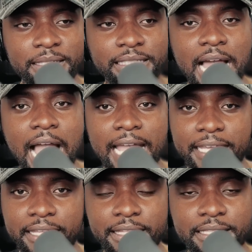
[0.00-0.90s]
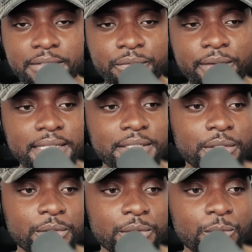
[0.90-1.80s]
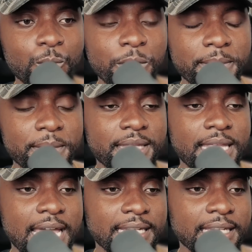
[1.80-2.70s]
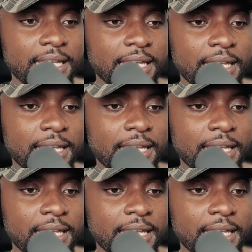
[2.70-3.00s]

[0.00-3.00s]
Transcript: lie that's fed to women that